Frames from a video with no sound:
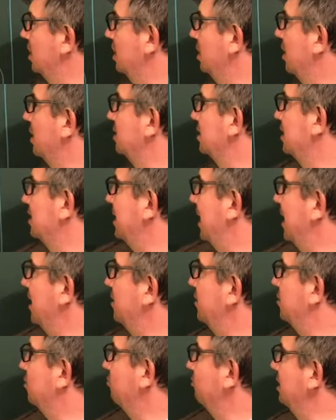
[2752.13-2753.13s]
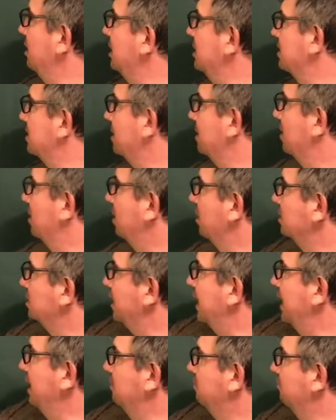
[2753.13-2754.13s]
onto 10 threes, onto
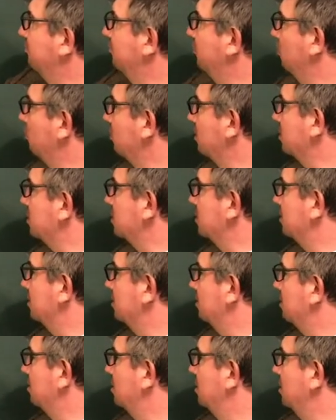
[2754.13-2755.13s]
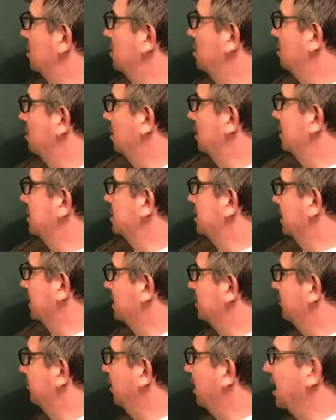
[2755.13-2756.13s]
8 fours, onto 6
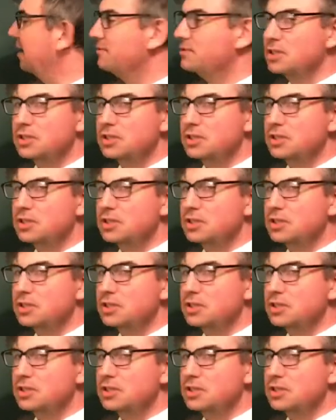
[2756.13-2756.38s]
fives.